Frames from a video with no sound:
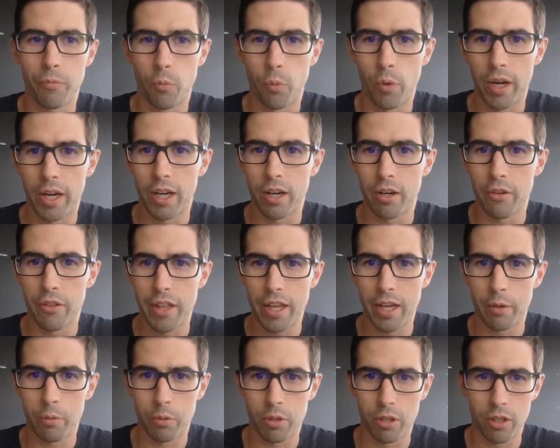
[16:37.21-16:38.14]
where
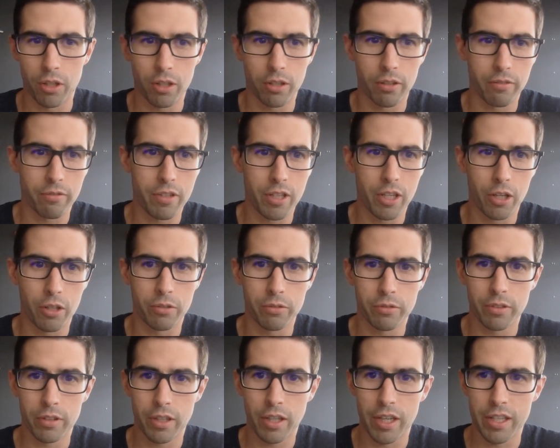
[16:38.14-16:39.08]
they were
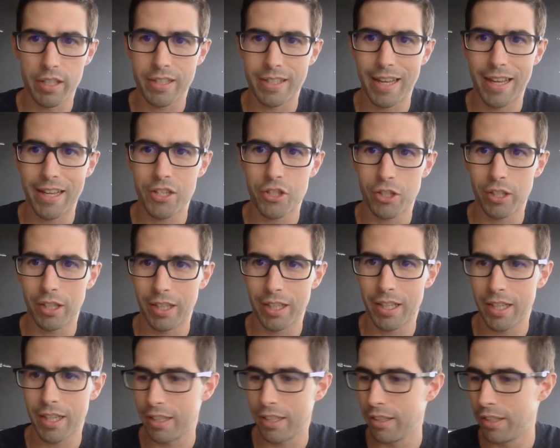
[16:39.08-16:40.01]

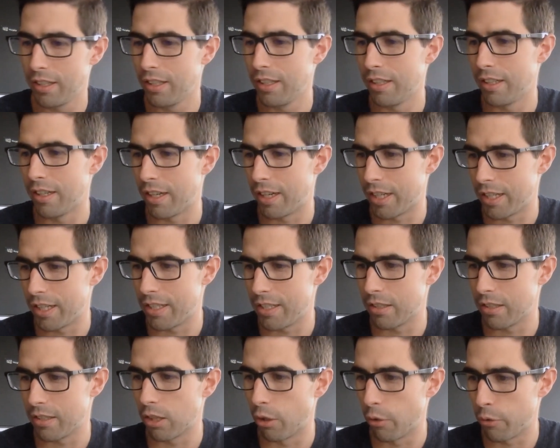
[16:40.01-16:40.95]
essentially
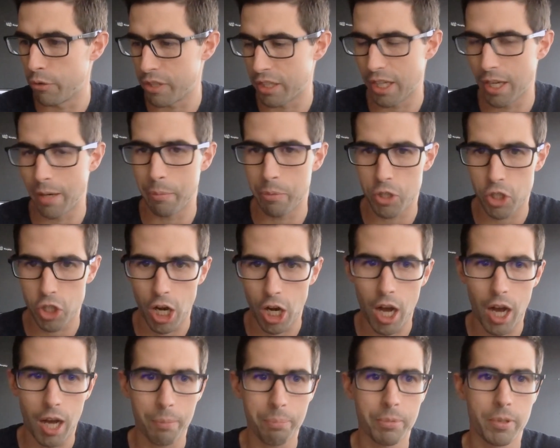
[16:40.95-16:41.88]
closing up
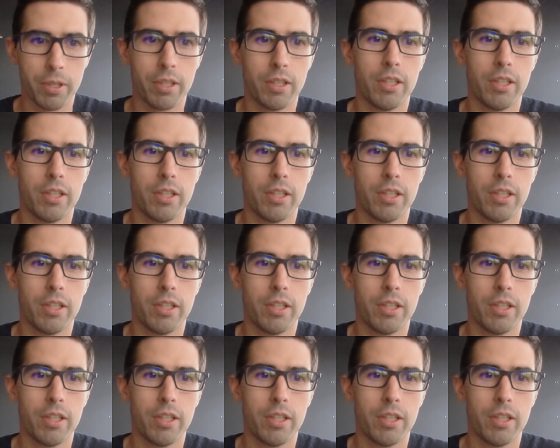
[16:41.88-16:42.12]
shop.